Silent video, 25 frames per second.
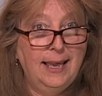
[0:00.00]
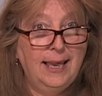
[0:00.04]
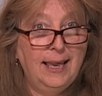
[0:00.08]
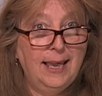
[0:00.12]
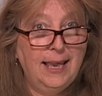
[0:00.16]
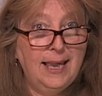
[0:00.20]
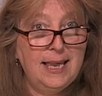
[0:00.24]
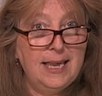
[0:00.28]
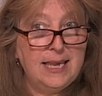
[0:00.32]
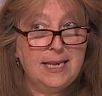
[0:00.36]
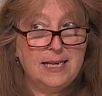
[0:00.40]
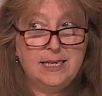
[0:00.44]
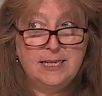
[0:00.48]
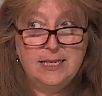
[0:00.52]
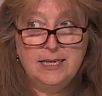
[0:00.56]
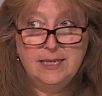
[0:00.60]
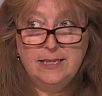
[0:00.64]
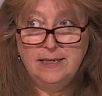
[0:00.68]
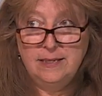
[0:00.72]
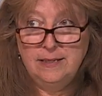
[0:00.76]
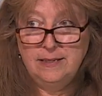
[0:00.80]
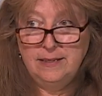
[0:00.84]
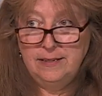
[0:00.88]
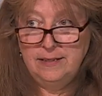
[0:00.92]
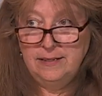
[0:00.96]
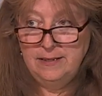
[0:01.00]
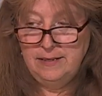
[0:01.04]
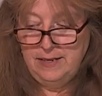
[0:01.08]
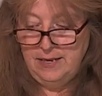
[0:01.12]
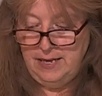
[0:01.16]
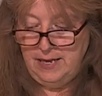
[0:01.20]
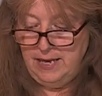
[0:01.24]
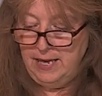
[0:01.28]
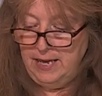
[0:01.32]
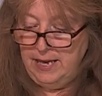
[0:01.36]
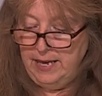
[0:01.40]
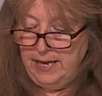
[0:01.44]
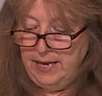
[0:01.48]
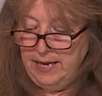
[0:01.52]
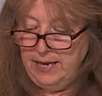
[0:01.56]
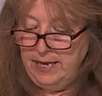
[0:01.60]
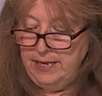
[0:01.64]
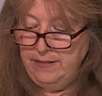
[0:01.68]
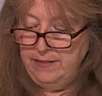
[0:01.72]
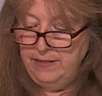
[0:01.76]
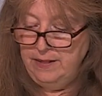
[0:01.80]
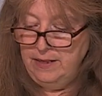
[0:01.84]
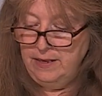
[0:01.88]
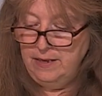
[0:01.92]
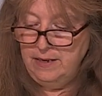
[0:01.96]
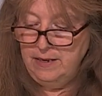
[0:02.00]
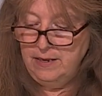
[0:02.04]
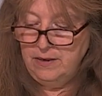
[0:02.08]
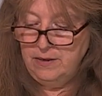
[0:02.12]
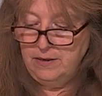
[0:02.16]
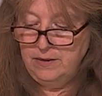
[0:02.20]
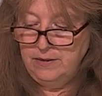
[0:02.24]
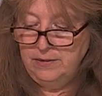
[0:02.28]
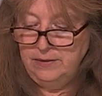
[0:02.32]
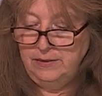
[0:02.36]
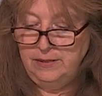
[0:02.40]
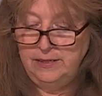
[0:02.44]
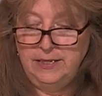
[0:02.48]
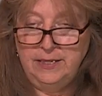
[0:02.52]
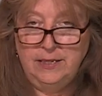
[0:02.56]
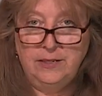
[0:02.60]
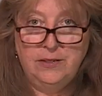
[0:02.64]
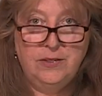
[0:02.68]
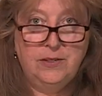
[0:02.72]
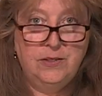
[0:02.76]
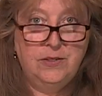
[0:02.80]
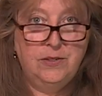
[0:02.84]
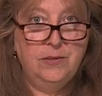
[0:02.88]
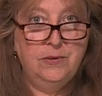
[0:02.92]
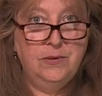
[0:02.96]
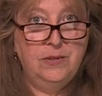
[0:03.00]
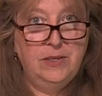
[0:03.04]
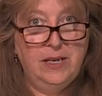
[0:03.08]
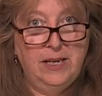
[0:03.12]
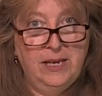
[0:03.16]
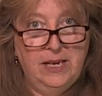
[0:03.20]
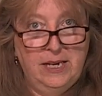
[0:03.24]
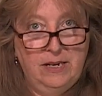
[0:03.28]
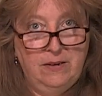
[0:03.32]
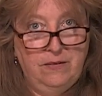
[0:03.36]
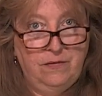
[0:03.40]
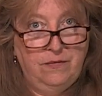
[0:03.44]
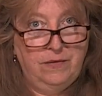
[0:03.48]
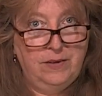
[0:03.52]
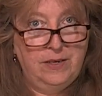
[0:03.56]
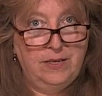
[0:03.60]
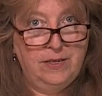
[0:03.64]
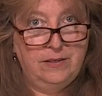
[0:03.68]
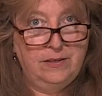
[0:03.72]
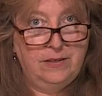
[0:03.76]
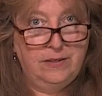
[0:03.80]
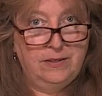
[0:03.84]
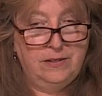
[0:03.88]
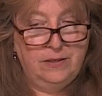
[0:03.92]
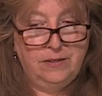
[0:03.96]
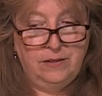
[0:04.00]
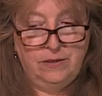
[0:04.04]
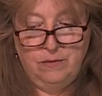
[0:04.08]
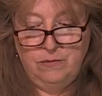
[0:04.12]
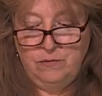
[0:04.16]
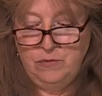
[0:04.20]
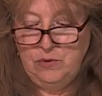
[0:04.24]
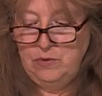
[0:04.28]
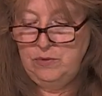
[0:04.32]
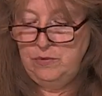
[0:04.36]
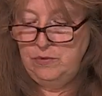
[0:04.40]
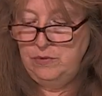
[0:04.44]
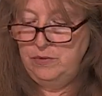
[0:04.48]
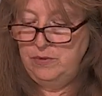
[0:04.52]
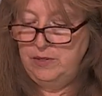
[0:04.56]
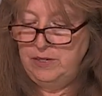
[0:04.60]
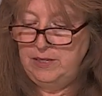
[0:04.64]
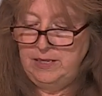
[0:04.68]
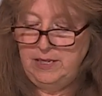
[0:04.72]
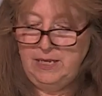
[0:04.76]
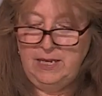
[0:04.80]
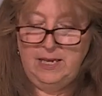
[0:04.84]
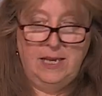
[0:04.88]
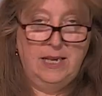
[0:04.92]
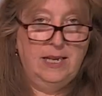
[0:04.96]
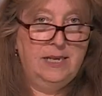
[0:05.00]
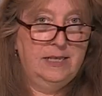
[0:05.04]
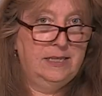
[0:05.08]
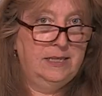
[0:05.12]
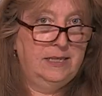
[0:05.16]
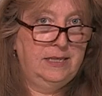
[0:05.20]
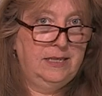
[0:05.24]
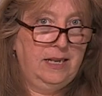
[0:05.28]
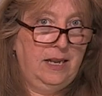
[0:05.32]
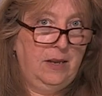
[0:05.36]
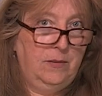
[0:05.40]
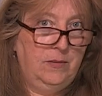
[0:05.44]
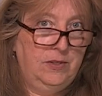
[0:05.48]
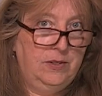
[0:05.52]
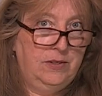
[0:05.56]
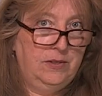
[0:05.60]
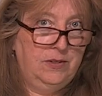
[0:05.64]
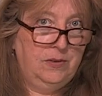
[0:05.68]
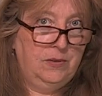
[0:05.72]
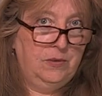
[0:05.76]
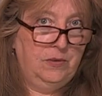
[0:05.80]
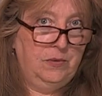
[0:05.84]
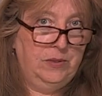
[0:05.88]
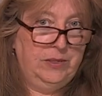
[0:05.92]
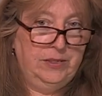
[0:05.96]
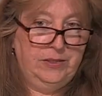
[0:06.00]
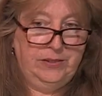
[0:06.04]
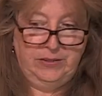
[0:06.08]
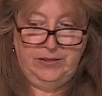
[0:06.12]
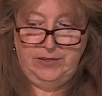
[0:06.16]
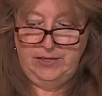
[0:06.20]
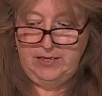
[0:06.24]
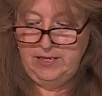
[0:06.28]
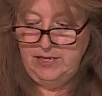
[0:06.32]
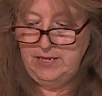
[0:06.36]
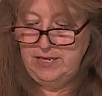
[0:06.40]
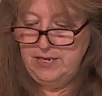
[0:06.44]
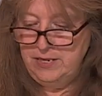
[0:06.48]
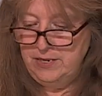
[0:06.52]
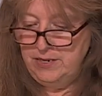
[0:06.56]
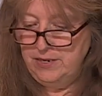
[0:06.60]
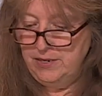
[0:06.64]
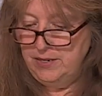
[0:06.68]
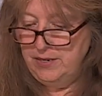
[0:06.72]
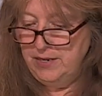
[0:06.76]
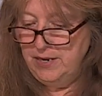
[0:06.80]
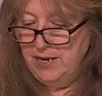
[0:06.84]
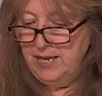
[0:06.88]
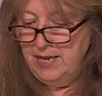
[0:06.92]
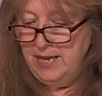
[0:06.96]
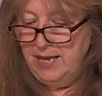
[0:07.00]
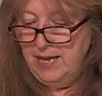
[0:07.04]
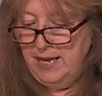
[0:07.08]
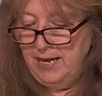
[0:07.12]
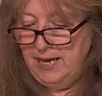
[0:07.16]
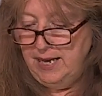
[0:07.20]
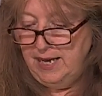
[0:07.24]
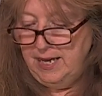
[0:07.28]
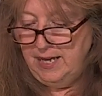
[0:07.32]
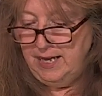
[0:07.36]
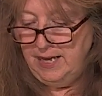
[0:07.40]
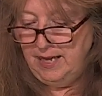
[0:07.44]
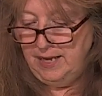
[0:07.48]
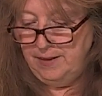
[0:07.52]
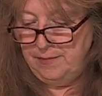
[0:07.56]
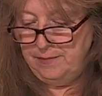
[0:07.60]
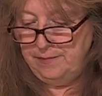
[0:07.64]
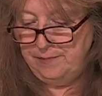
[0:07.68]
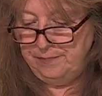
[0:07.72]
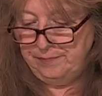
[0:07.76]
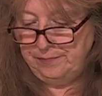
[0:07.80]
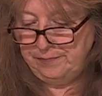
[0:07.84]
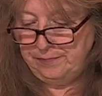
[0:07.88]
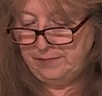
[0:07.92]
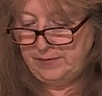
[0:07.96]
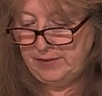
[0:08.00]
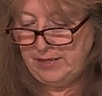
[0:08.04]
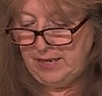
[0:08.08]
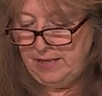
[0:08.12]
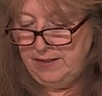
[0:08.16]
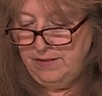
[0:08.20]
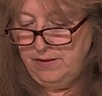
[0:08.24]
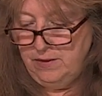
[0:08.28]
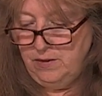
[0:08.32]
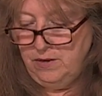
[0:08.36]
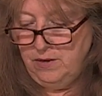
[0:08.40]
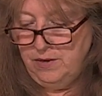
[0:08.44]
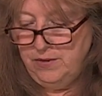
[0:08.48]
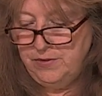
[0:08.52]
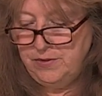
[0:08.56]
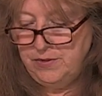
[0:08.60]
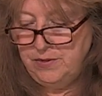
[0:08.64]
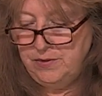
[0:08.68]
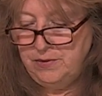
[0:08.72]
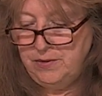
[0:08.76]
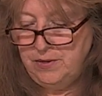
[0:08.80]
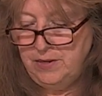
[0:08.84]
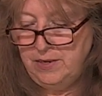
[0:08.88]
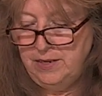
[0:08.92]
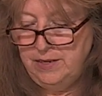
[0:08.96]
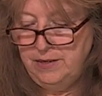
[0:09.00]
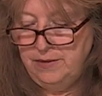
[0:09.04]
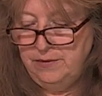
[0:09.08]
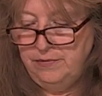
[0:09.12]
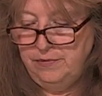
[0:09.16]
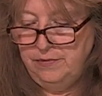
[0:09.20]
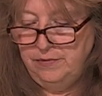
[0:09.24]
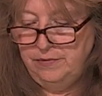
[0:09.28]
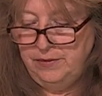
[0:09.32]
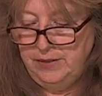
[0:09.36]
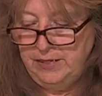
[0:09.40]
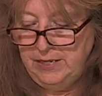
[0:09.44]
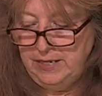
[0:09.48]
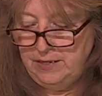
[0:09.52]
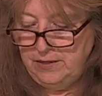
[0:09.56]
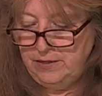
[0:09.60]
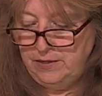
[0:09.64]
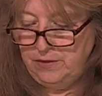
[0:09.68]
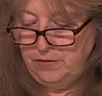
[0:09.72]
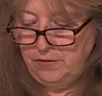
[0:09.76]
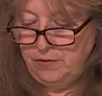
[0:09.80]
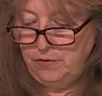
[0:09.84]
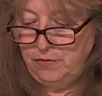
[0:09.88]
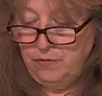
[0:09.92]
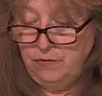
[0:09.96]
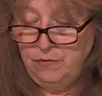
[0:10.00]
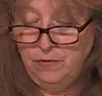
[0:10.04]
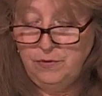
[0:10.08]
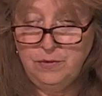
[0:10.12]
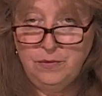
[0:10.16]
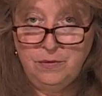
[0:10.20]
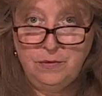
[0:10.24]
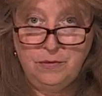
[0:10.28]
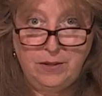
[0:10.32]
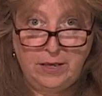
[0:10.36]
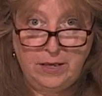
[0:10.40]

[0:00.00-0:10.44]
8. And they are linked to the 8 phases of the moon and the 8 Sabbats of the Wheel of the Year. And they're also kind of linked through